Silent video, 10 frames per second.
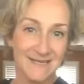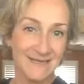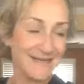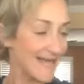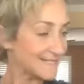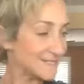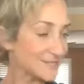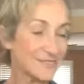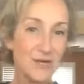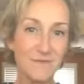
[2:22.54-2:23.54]
Castile
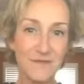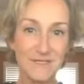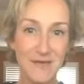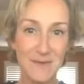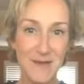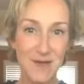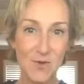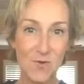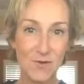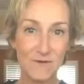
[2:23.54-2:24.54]
soap filled up about a
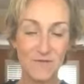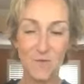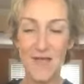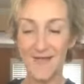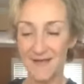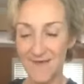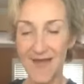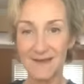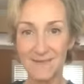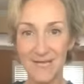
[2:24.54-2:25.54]
quarter of the way. I've
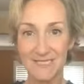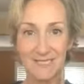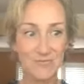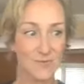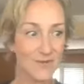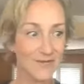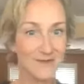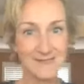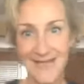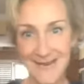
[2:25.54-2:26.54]
added my essential
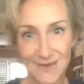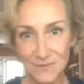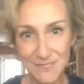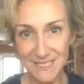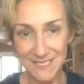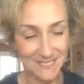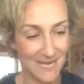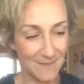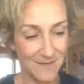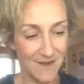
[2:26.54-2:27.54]
oils, and now I'm just gonna
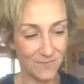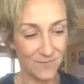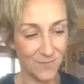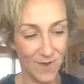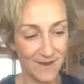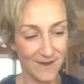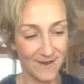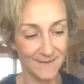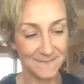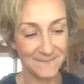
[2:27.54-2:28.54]
top it off with
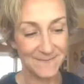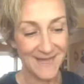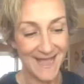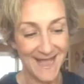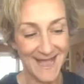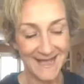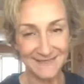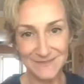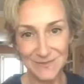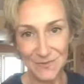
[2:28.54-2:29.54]
water.
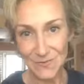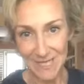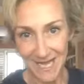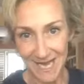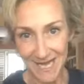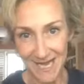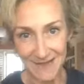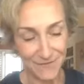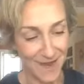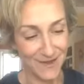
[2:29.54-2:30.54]
And voila,
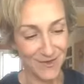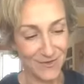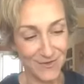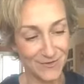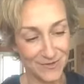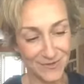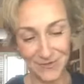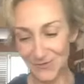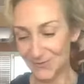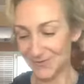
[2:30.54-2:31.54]
I've got a whole
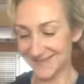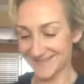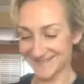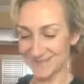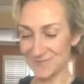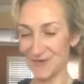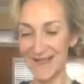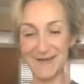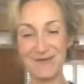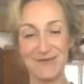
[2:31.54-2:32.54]
new
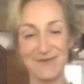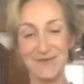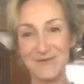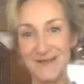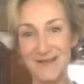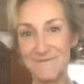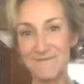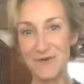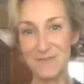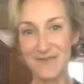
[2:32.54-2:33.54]
brand new
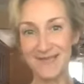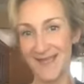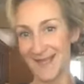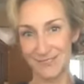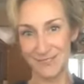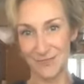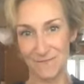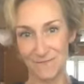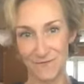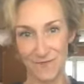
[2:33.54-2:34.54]
foaming hand soap
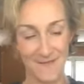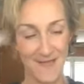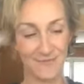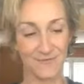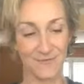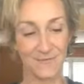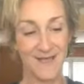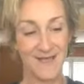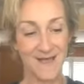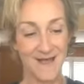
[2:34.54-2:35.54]
for the bathroom.
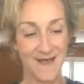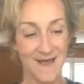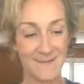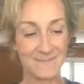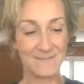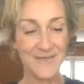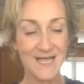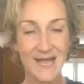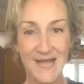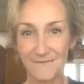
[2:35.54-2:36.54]

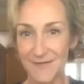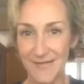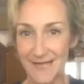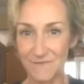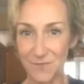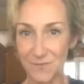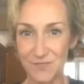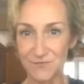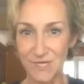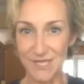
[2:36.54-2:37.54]
I feel like everyone
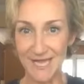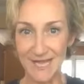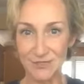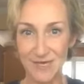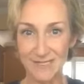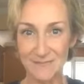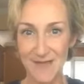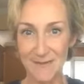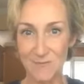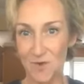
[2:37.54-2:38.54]
was rushing out trying to
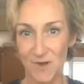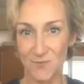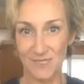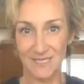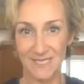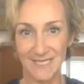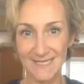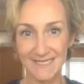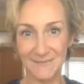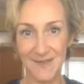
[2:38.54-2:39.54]
buy more and more
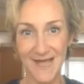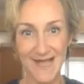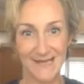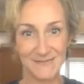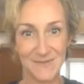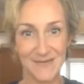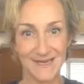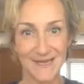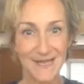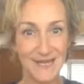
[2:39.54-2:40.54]
cleaning supplies,
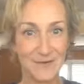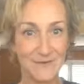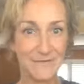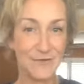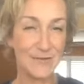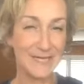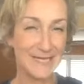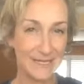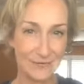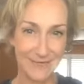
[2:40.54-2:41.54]
but a few
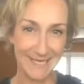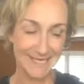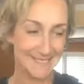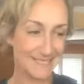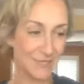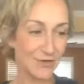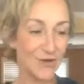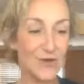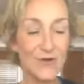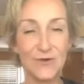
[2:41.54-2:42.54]
key ingredients in your
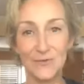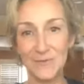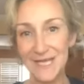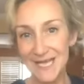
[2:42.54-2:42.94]
home